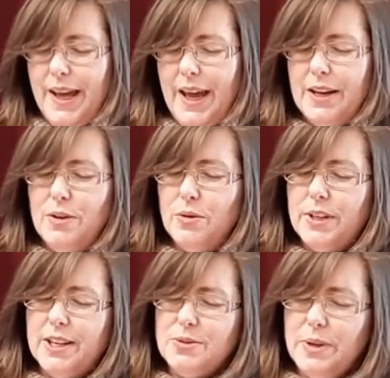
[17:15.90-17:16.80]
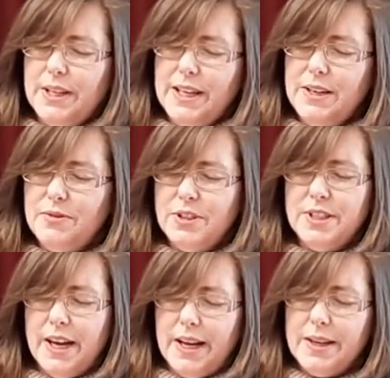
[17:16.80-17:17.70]
And Lord, as we leave
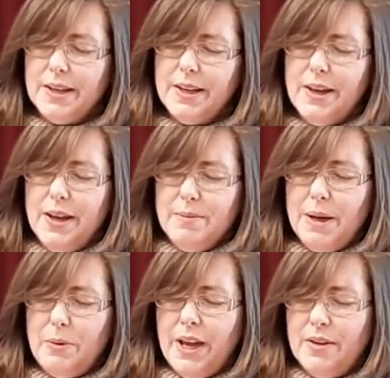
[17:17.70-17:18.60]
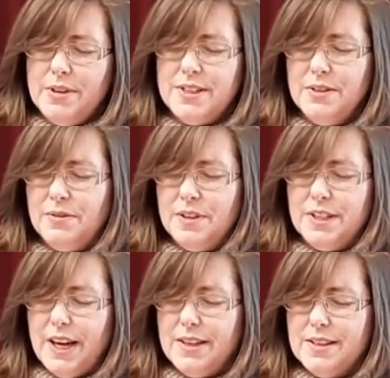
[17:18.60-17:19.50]
today, may we have a
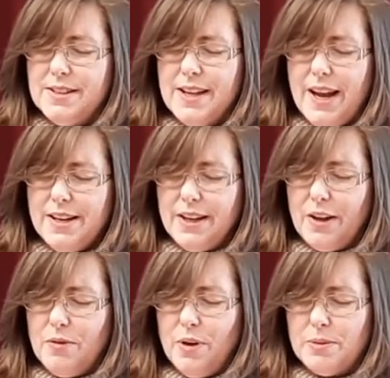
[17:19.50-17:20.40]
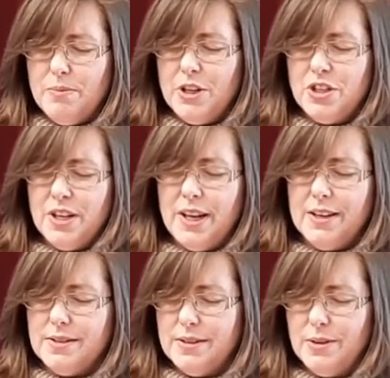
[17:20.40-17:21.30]
different understanding of what mission
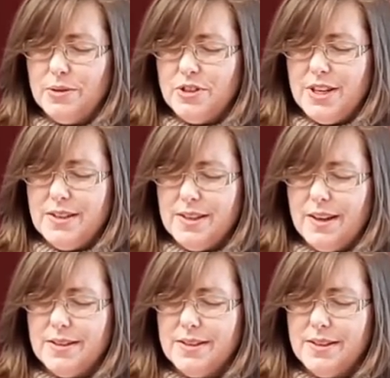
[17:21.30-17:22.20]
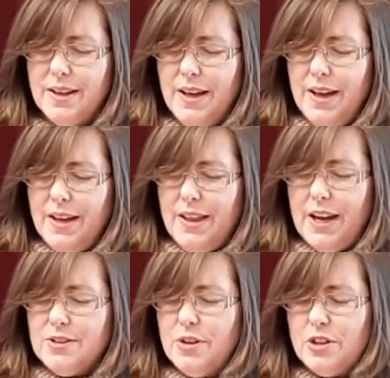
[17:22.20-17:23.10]
is, Lord Jesus.
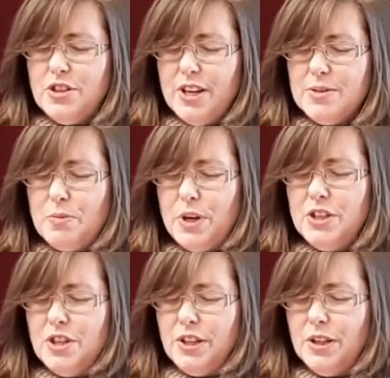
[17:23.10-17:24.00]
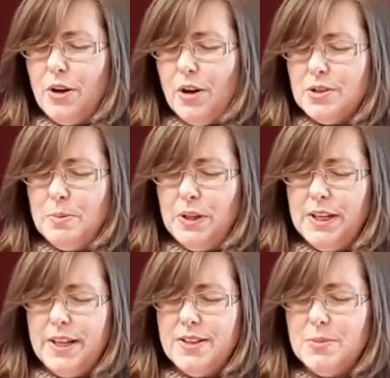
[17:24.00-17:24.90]
That it's not just preaching the gospel,
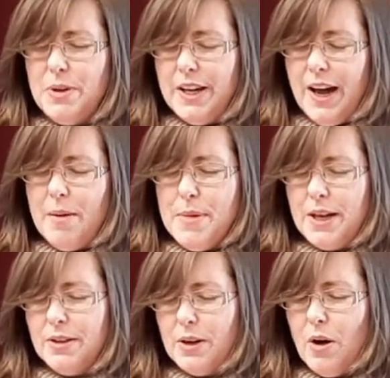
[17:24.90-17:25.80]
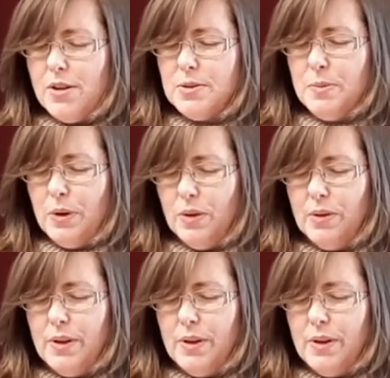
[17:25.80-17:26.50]
it is becoming the gospel.